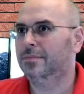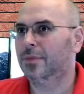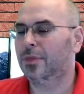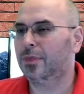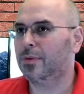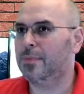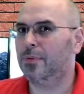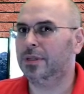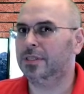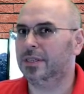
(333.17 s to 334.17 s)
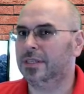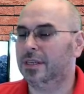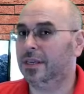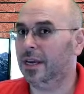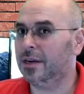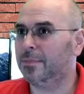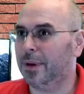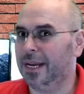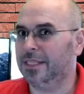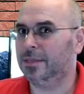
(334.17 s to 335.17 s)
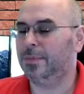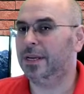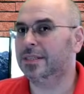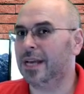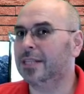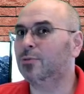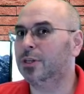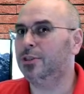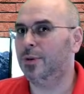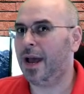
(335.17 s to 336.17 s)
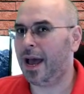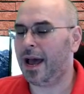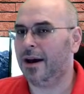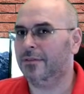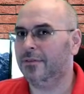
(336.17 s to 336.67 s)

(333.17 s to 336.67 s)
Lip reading: 3.6 gigabytes because that's what you have